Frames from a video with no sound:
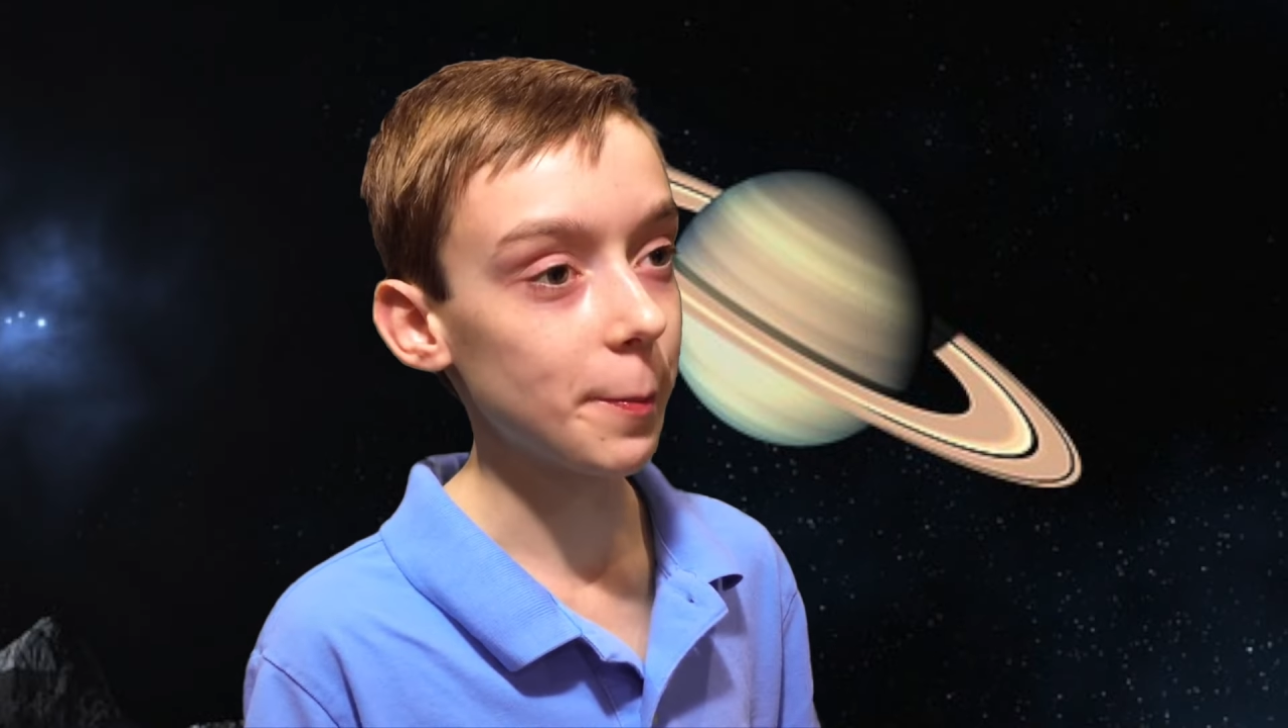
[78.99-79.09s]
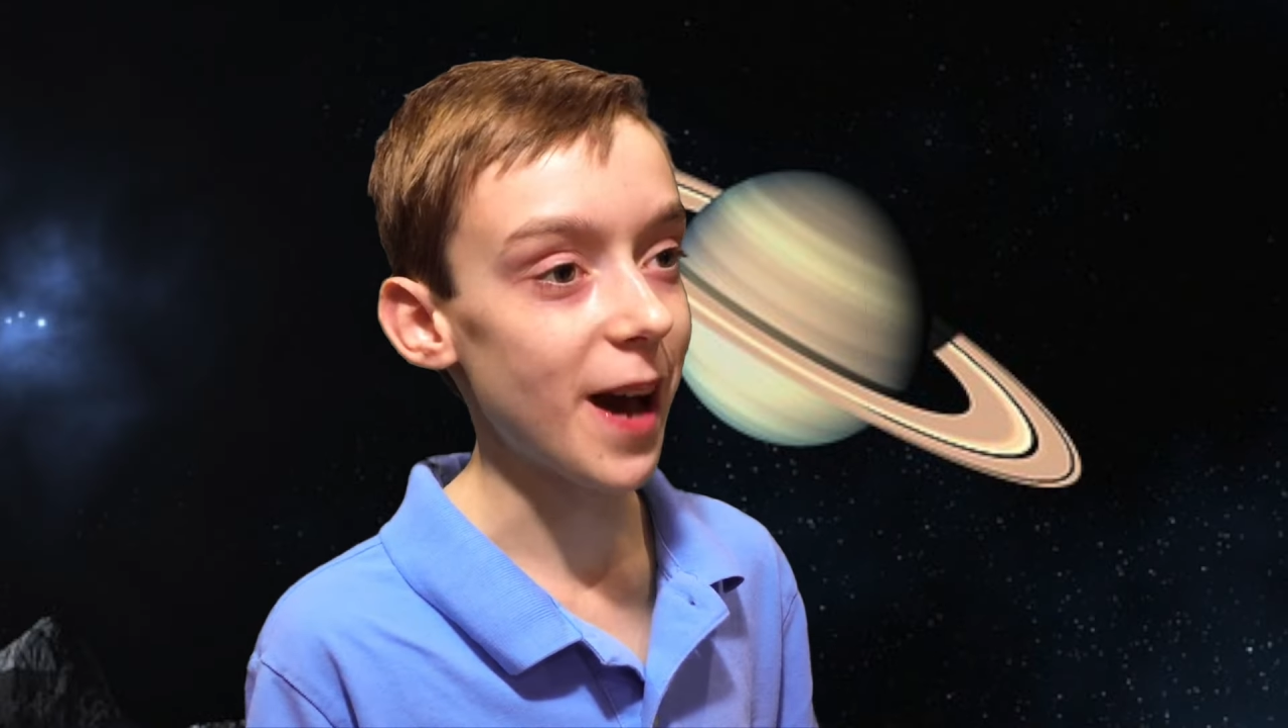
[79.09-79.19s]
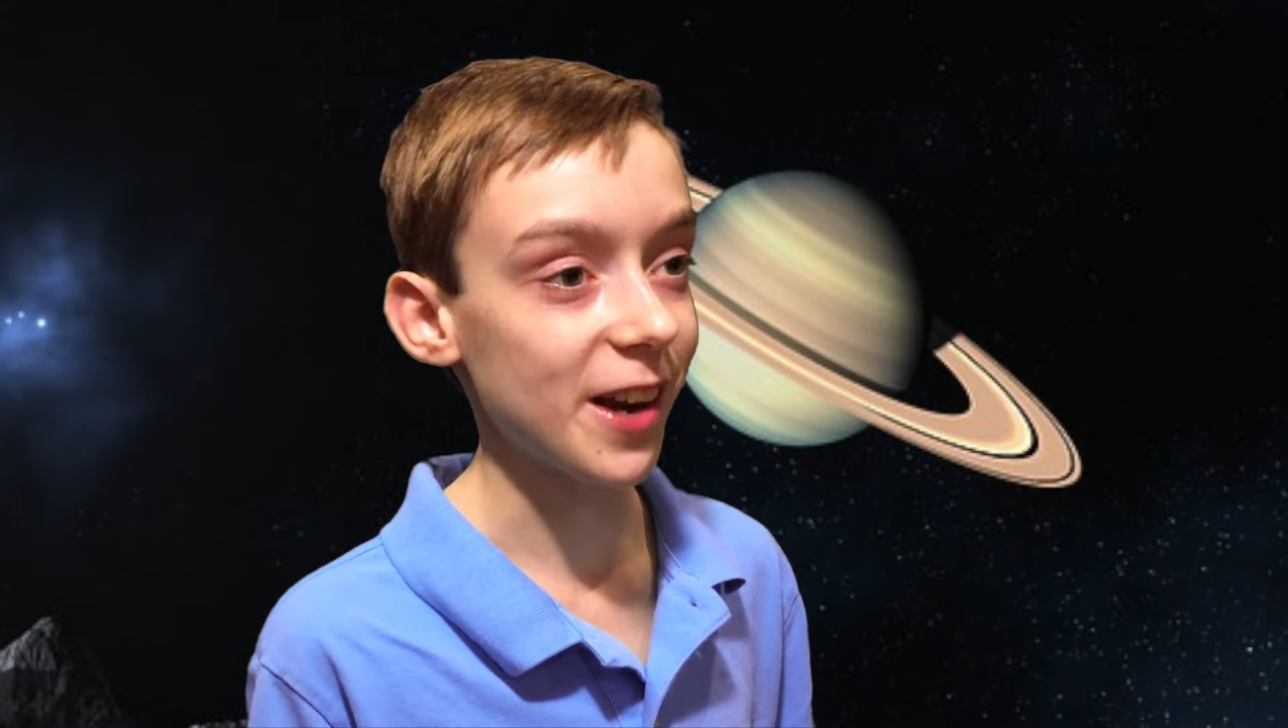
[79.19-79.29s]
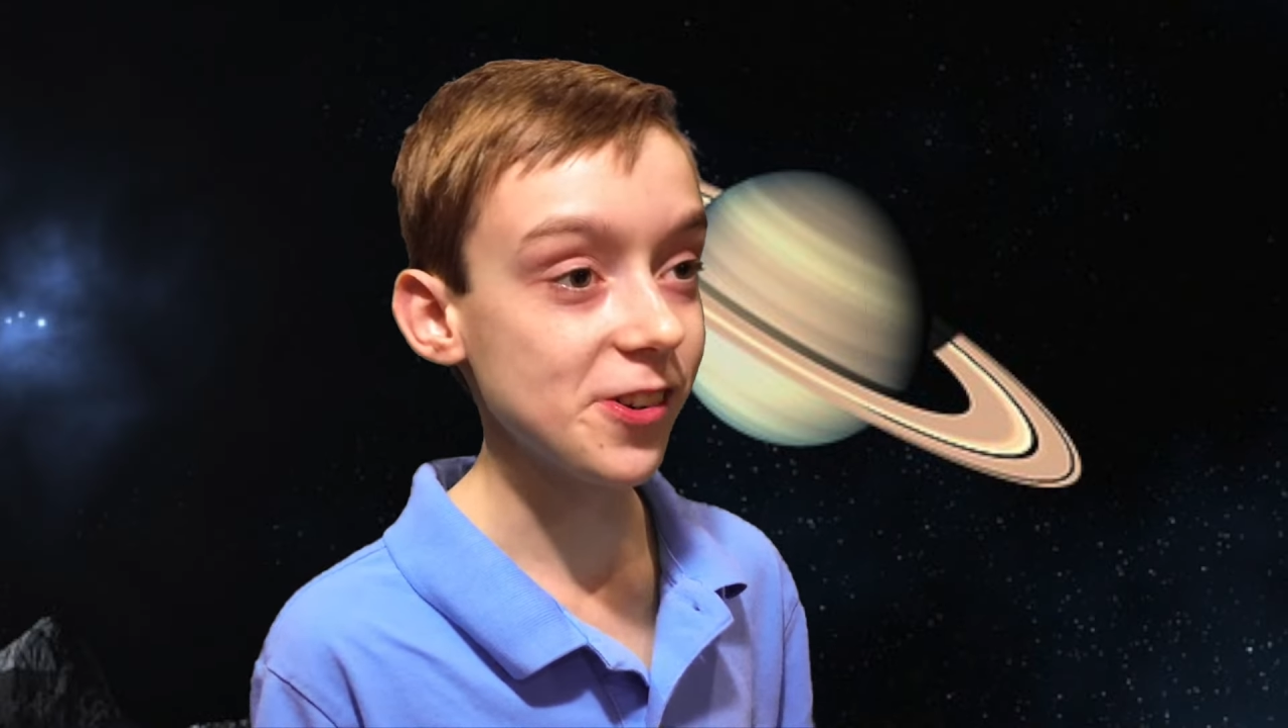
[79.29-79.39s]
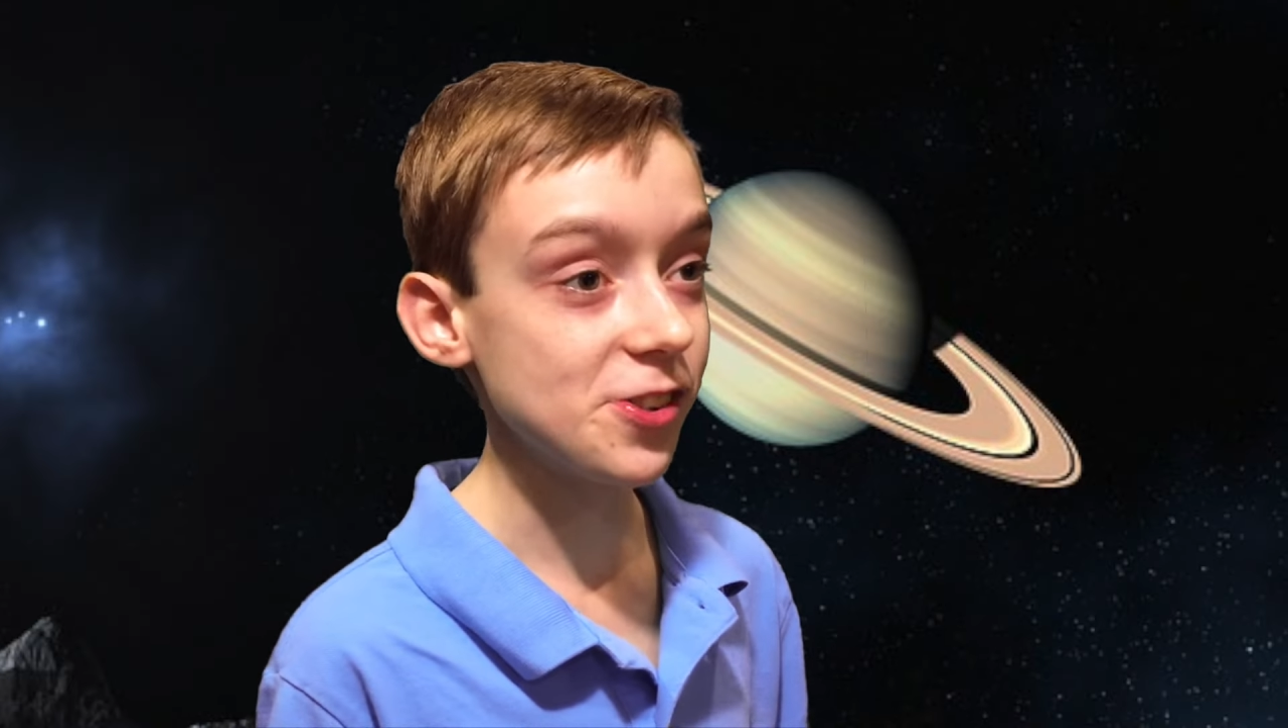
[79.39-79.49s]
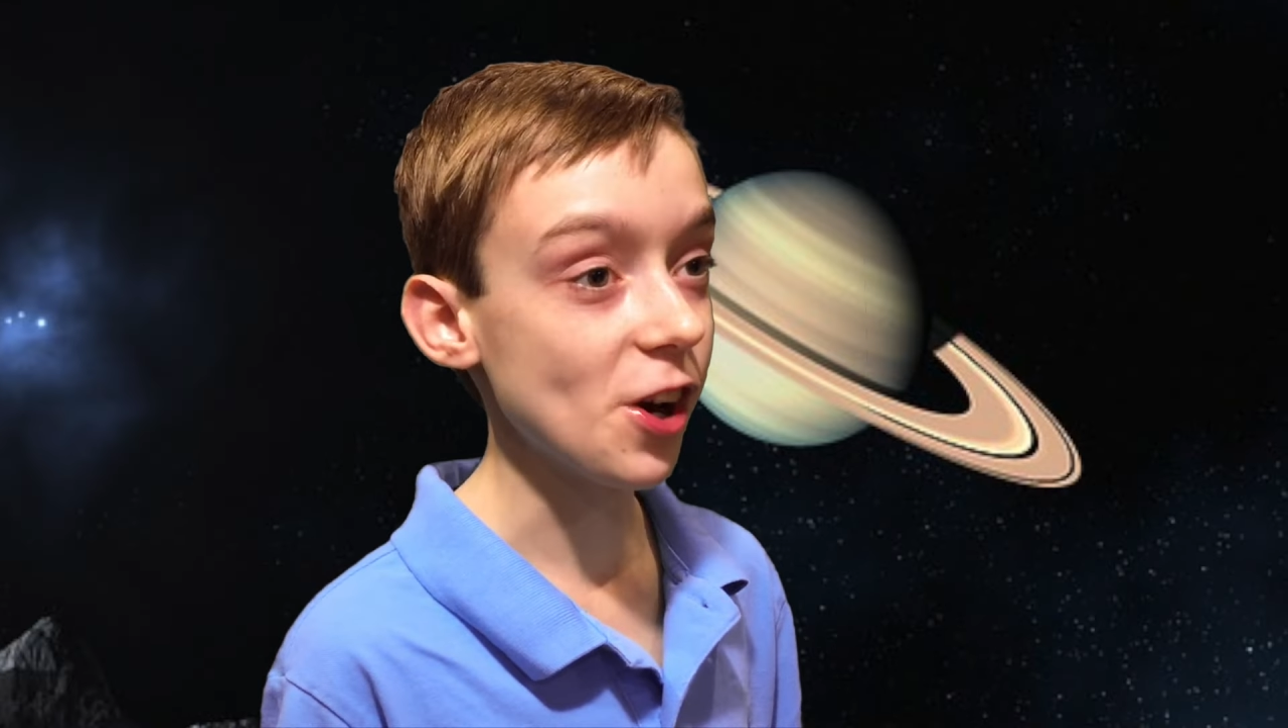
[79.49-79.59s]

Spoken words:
matter and